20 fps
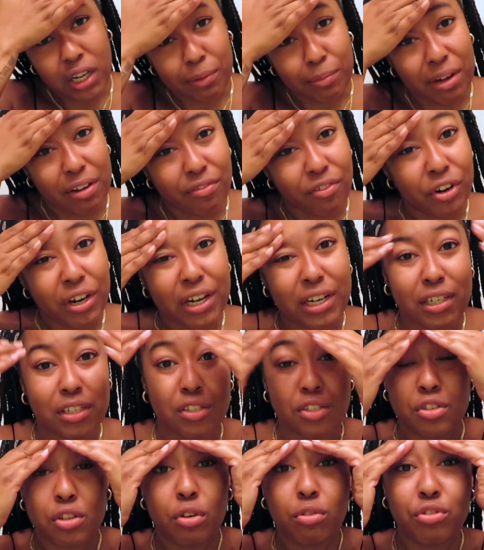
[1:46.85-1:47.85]
My forehead is
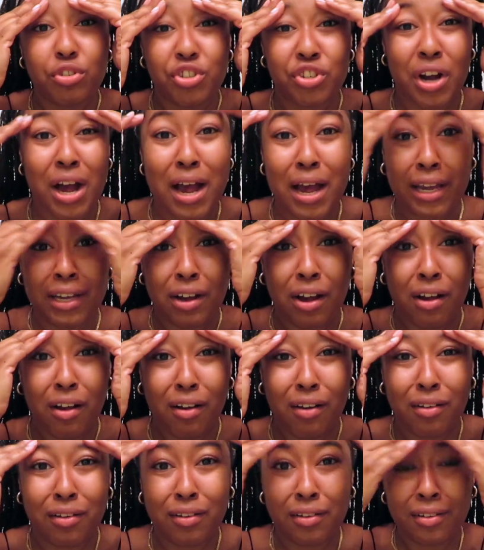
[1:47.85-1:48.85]
so dry, y'all.
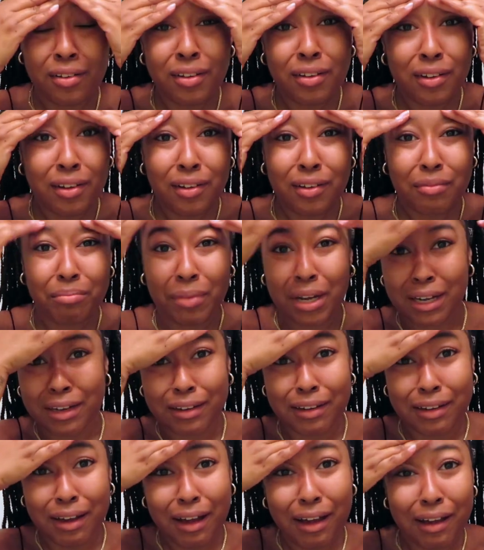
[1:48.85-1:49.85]
Oh my
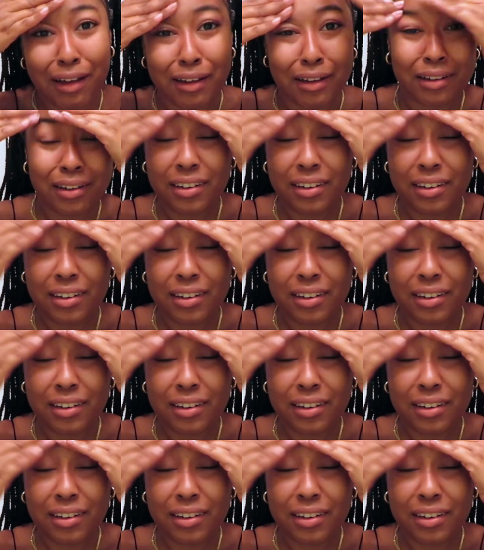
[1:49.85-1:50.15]
god.